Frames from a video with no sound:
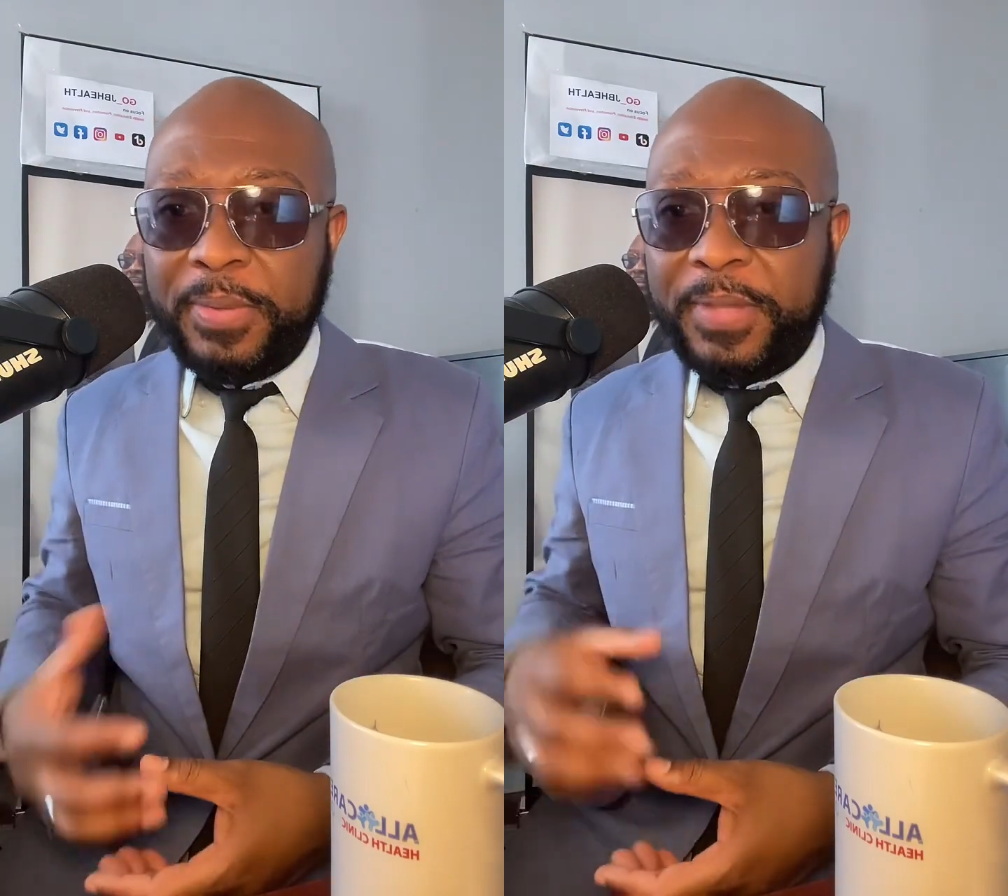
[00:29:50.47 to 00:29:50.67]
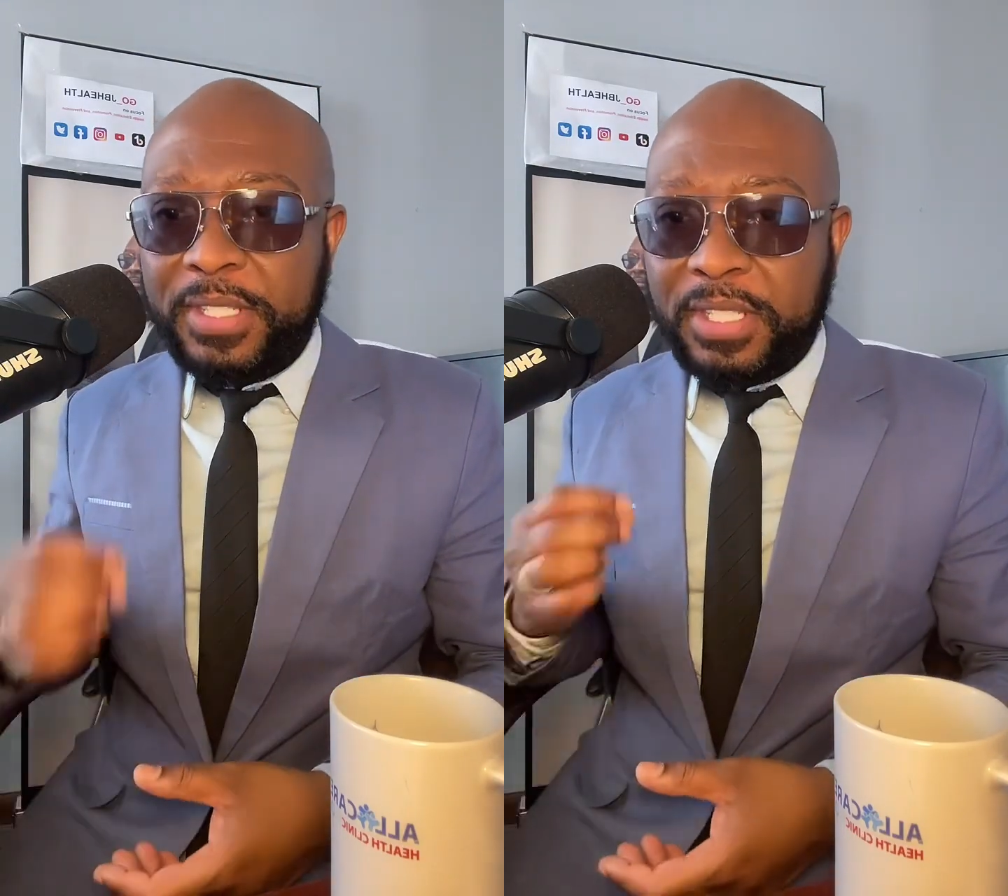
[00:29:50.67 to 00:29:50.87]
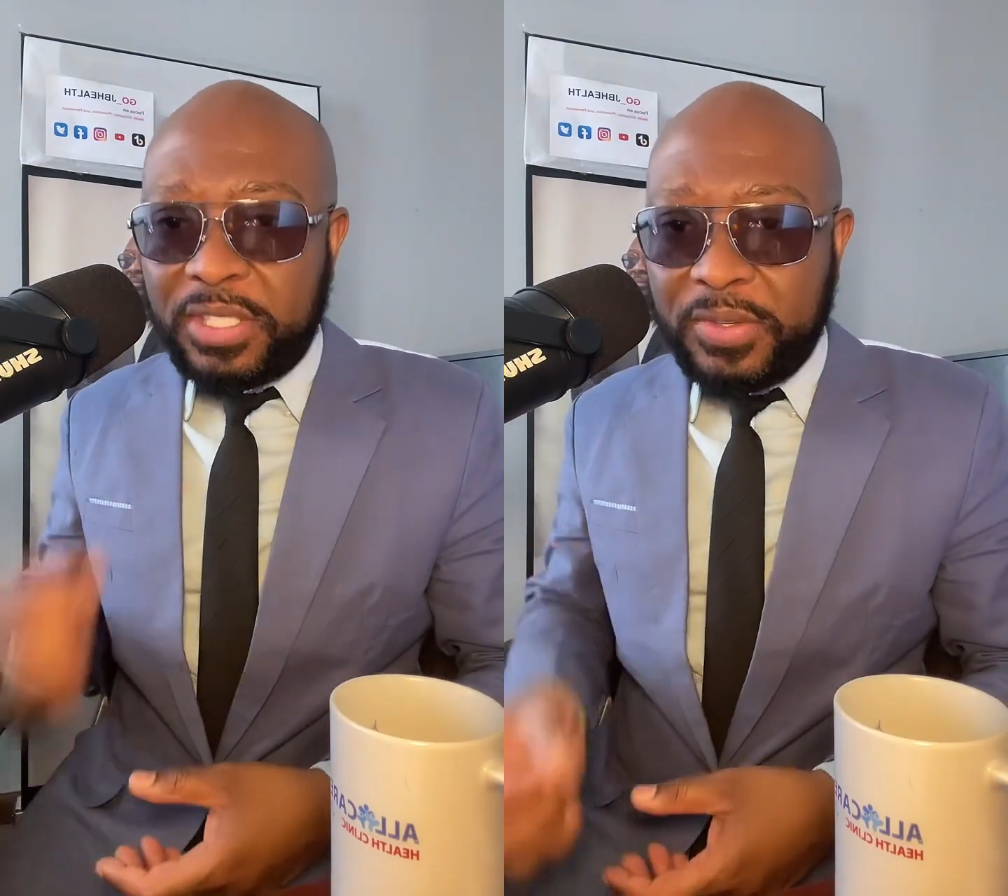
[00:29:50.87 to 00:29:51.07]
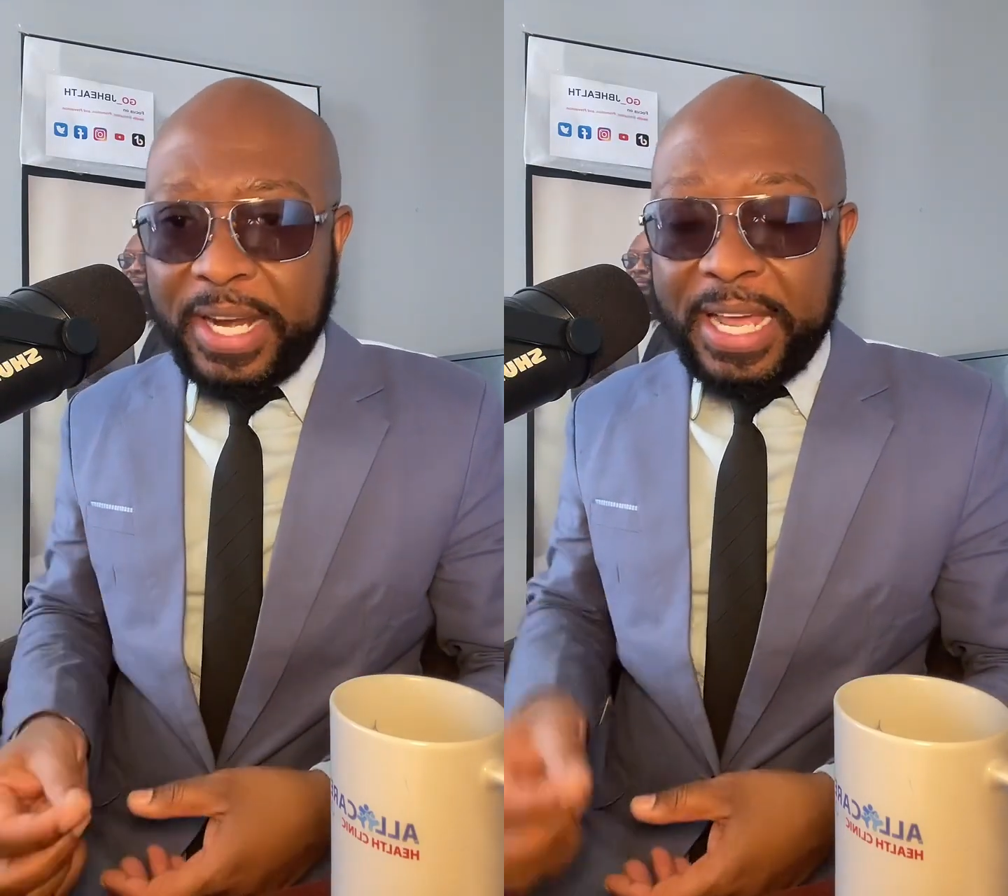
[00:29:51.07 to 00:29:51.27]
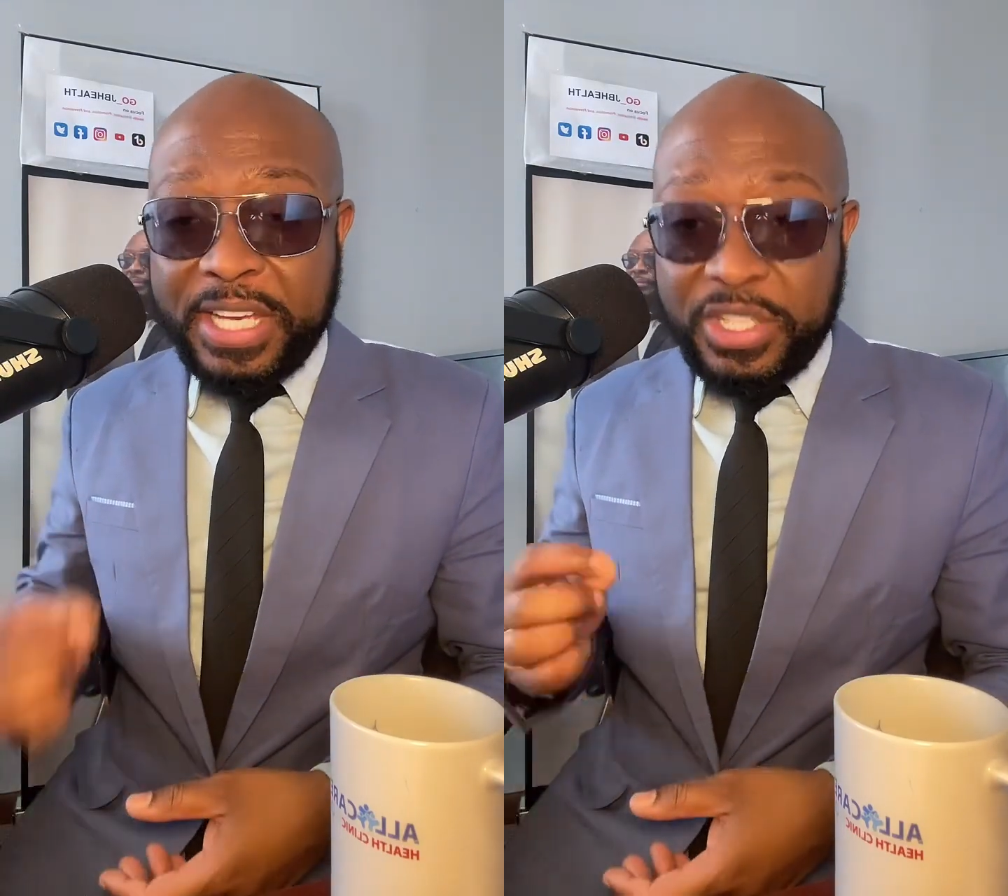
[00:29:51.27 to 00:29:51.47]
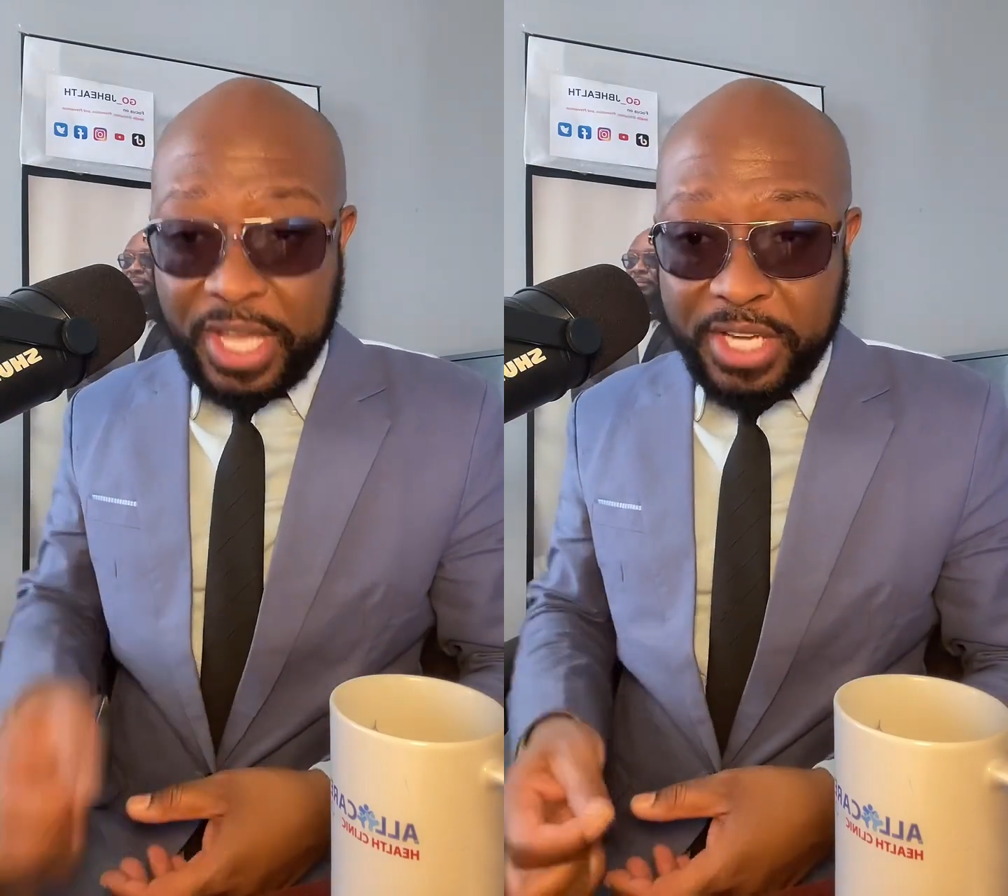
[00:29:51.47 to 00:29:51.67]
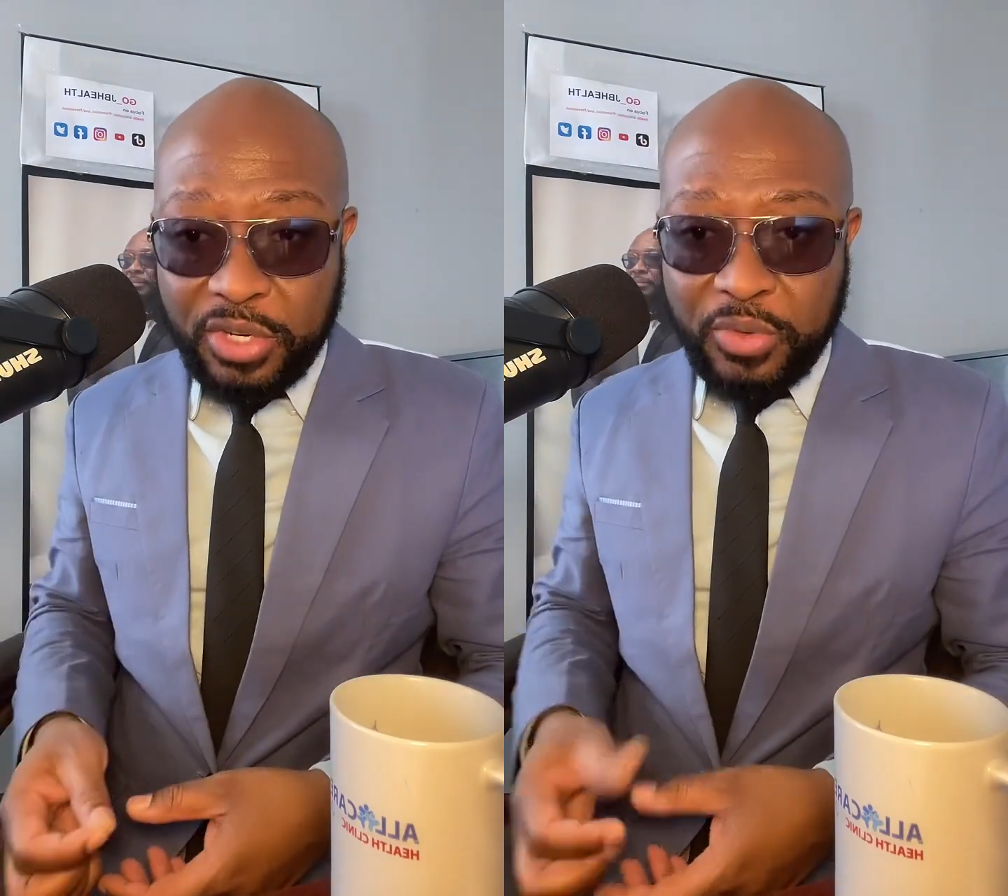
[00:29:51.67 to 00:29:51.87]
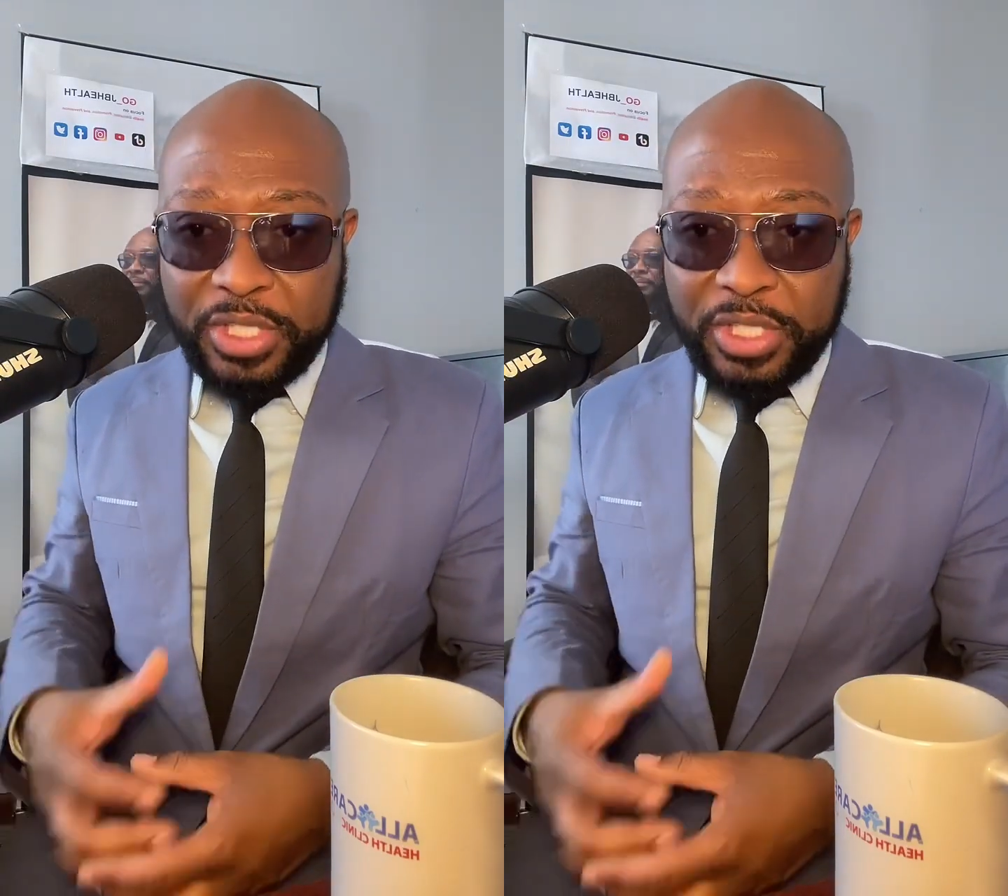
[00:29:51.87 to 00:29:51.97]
but this is great education.